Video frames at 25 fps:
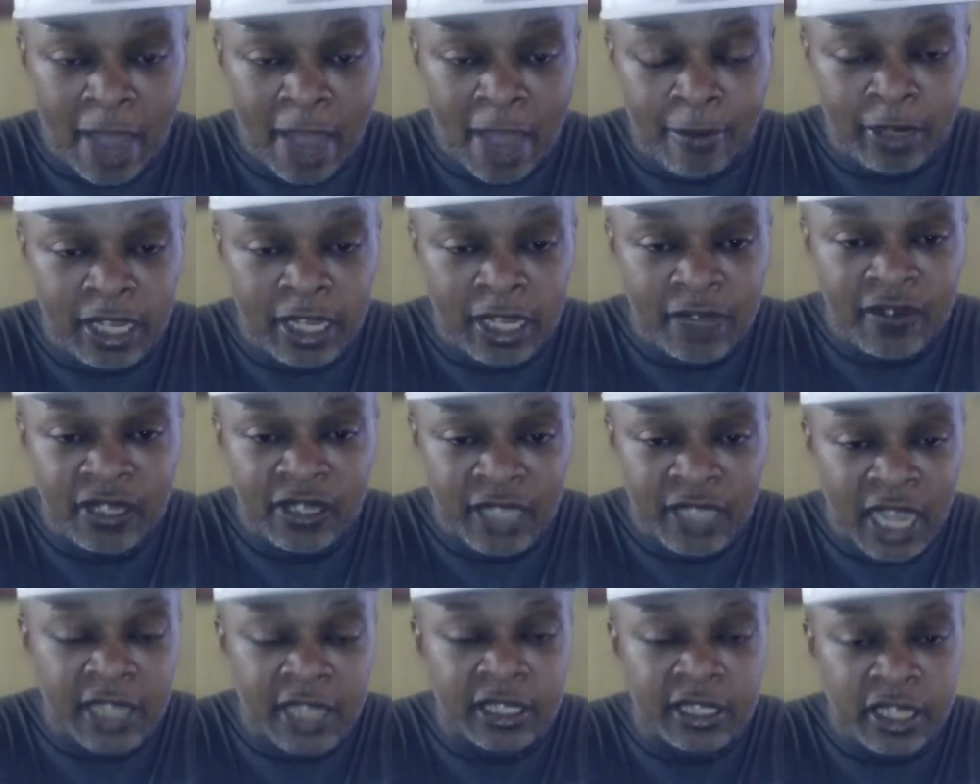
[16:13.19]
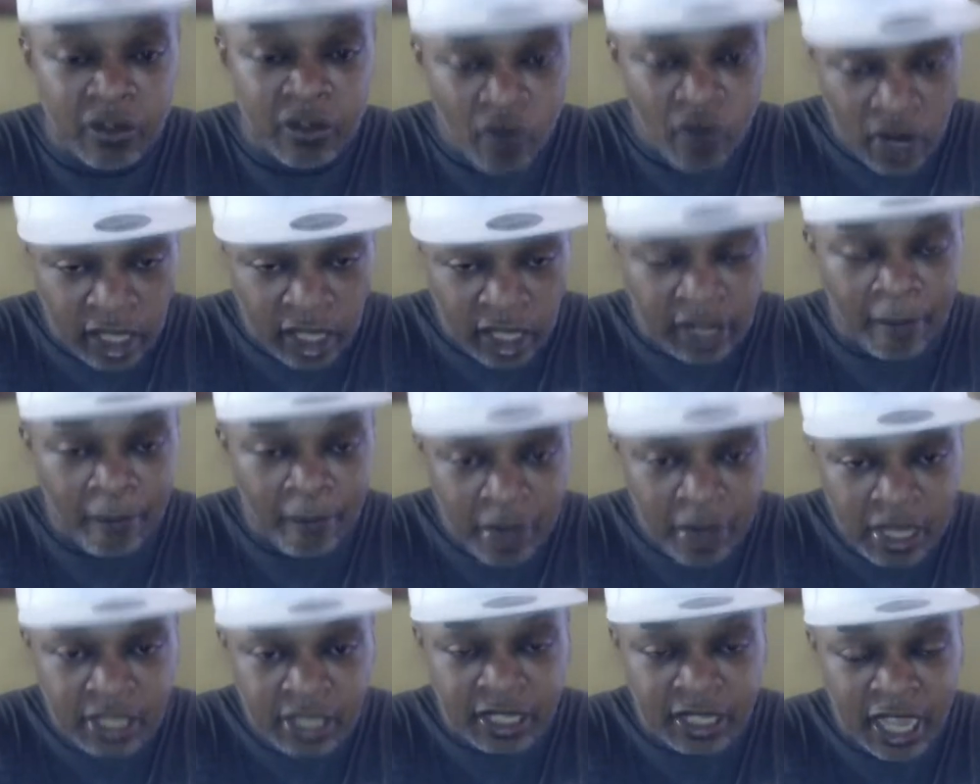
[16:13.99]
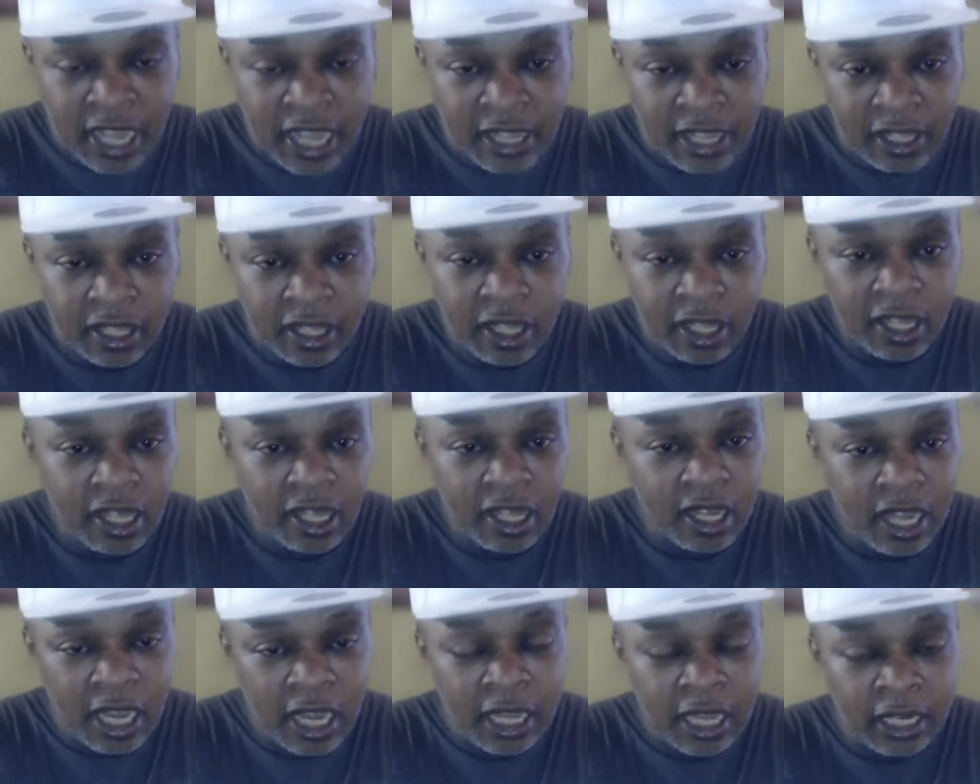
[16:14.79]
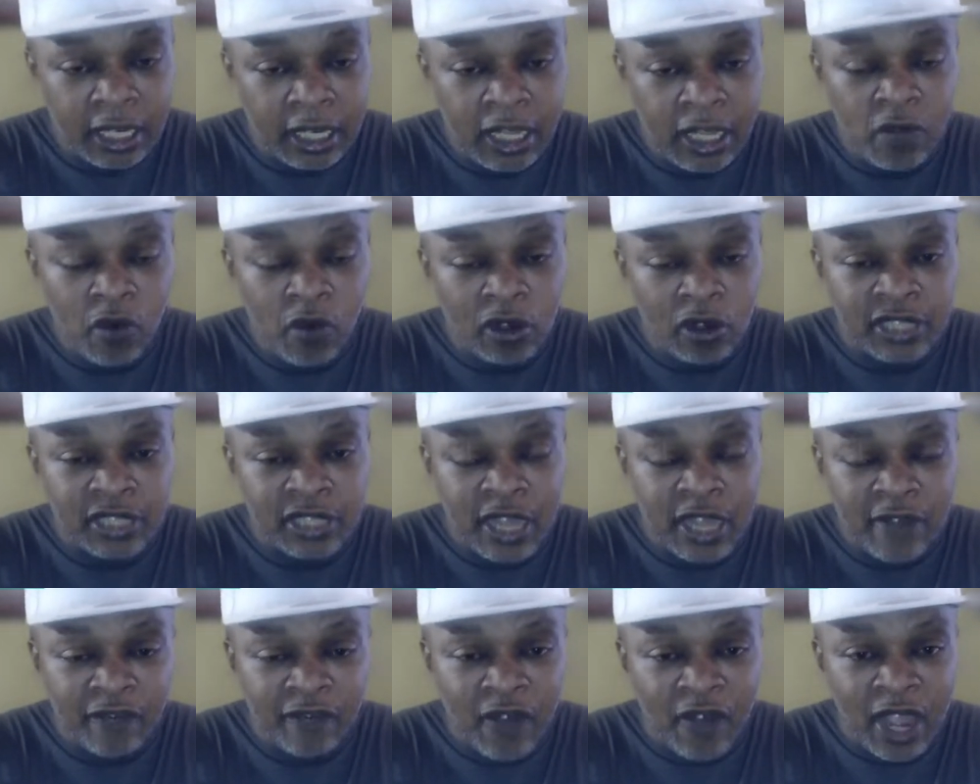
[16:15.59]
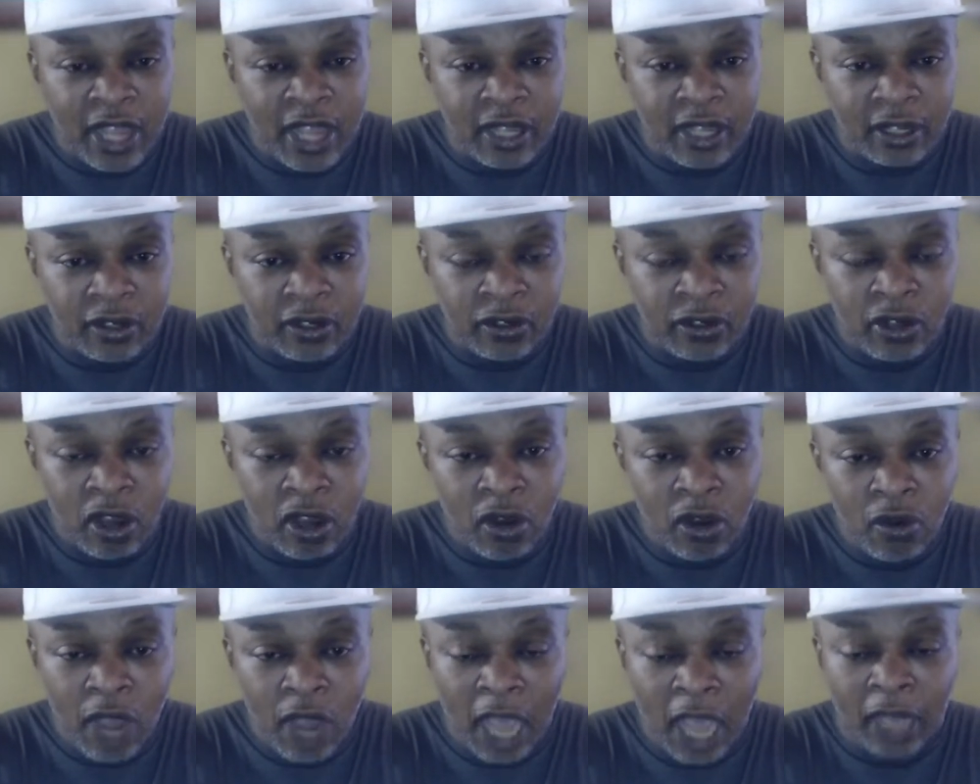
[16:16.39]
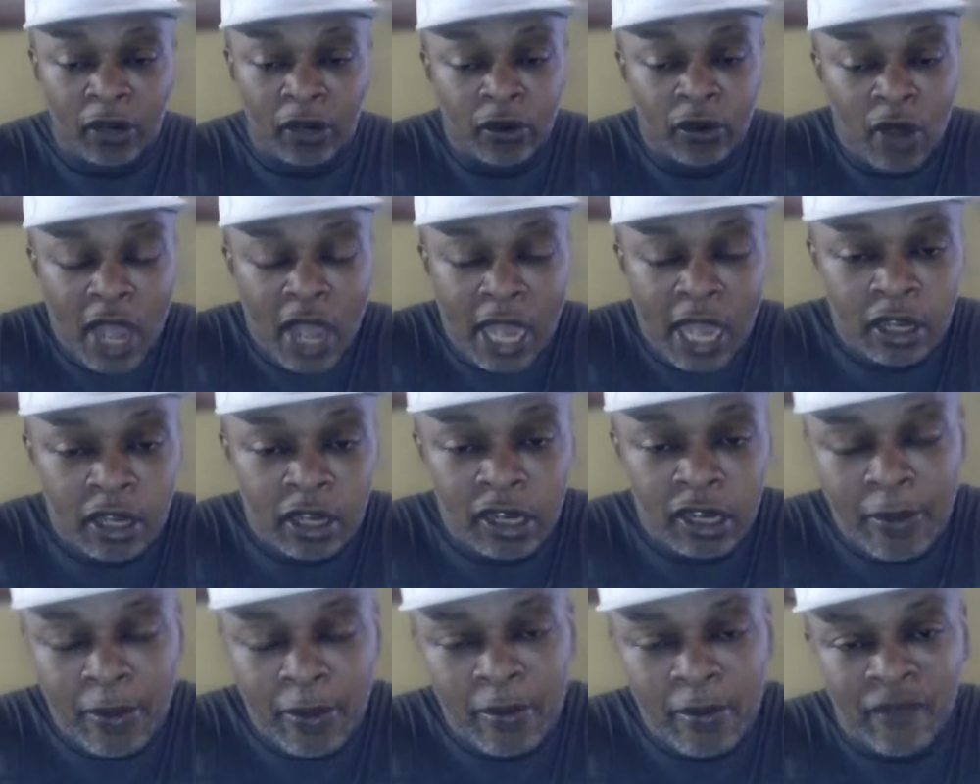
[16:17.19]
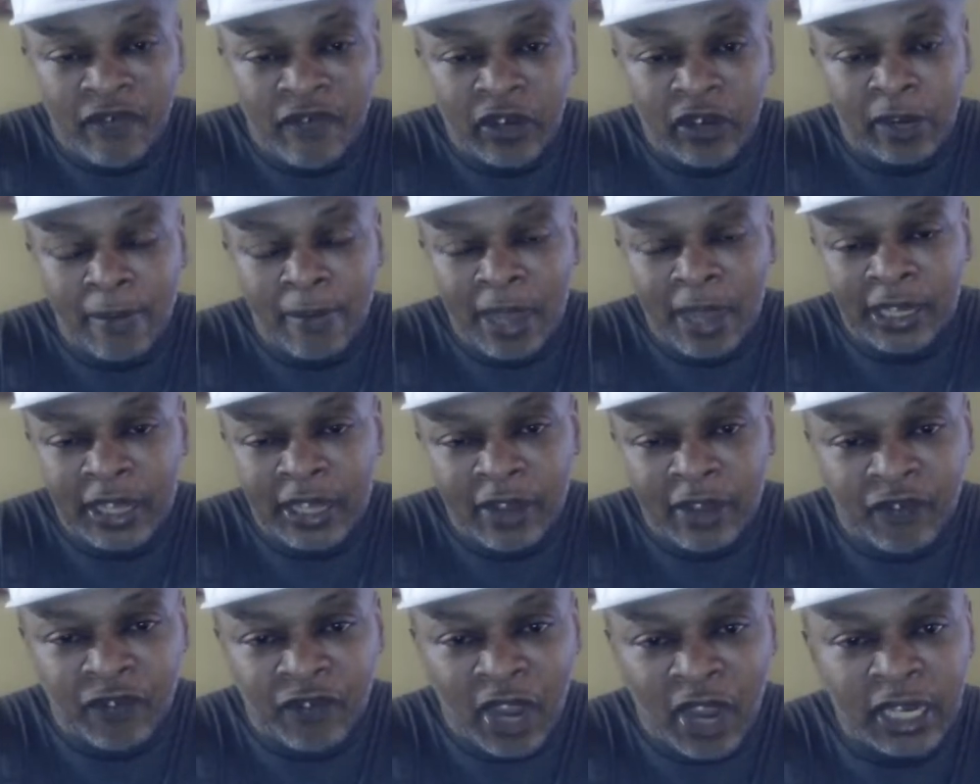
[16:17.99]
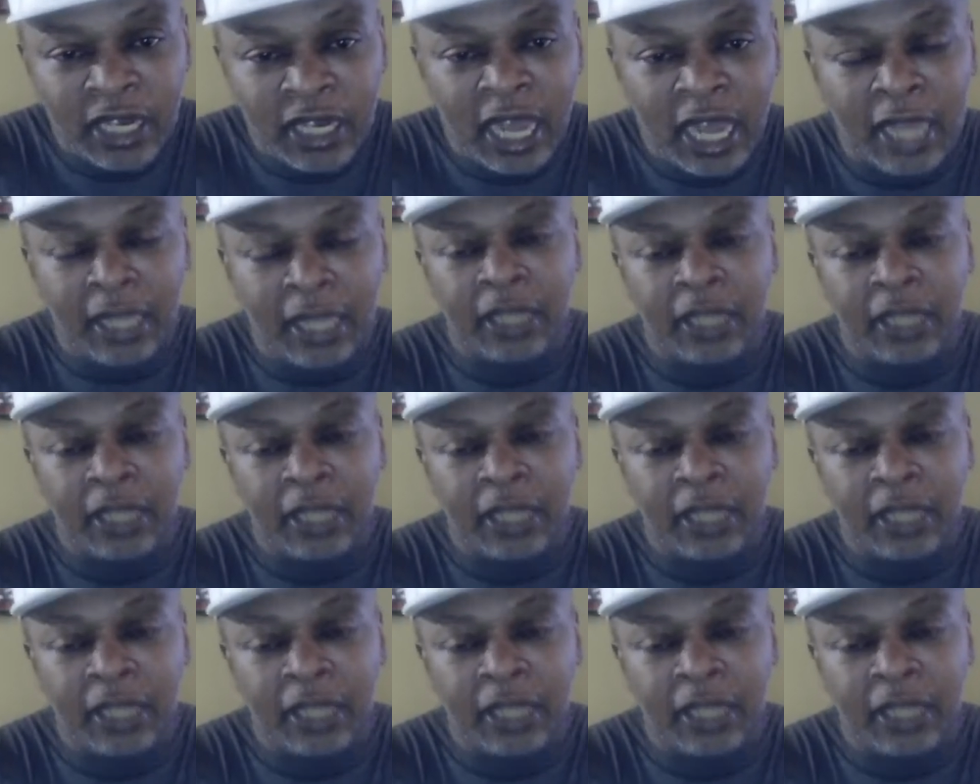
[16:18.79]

I believe he thinks he really can beat Tank, and he wants that fight. You know, I don't know how other people feel about that fight. I